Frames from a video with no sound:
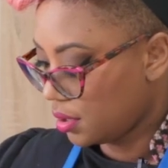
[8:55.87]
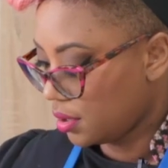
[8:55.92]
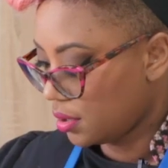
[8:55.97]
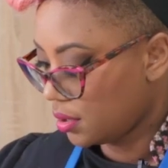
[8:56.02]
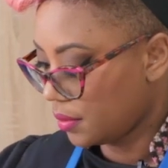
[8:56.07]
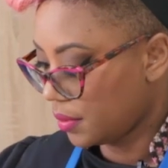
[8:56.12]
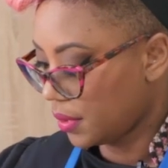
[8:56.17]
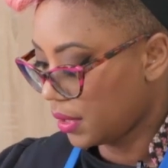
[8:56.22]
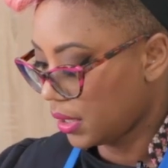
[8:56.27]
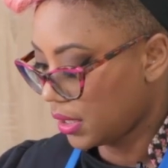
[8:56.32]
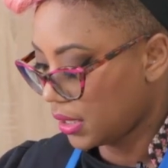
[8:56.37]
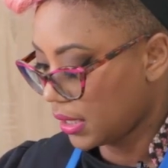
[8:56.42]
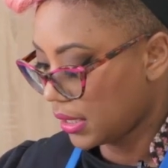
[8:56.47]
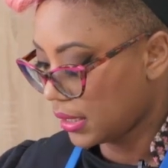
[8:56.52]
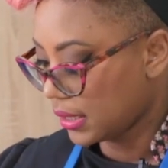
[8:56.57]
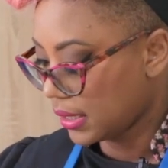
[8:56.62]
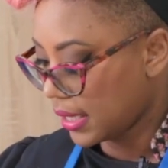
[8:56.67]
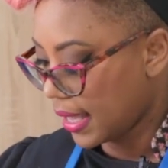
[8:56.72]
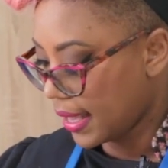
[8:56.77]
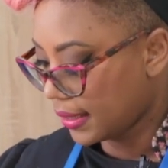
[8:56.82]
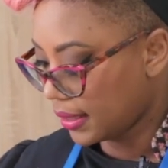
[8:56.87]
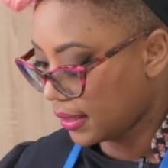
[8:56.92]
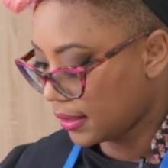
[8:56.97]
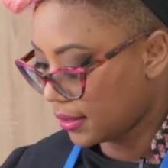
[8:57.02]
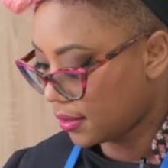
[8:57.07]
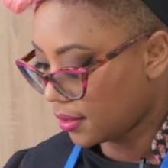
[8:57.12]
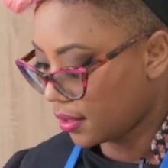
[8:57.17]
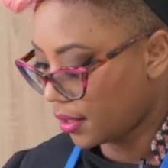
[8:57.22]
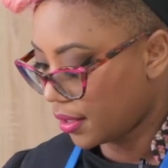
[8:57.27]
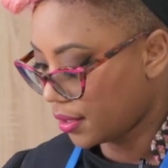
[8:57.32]
So I'm gonna just let this
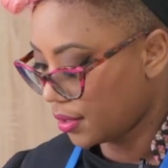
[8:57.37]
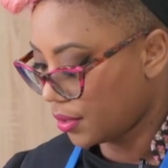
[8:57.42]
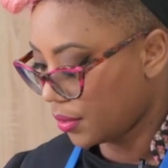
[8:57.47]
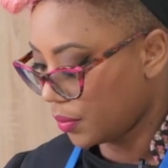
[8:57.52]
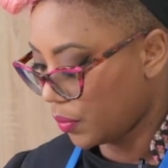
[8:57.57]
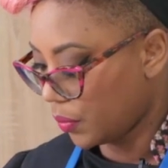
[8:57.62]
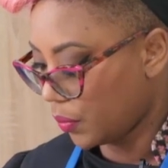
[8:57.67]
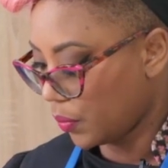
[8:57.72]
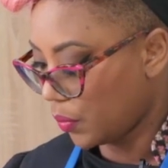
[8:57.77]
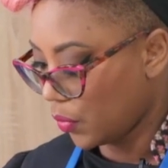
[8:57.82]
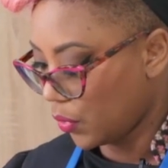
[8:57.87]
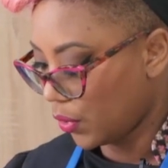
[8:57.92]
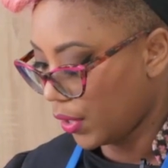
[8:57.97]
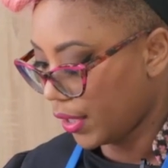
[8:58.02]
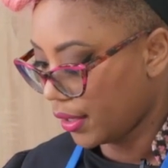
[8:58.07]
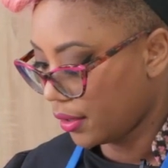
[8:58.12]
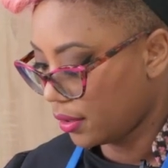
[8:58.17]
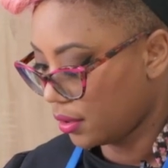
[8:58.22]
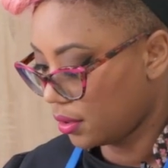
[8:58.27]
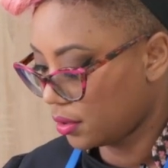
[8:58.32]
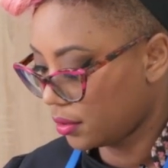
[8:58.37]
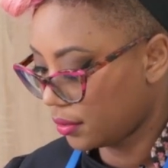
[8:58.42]
start to boil.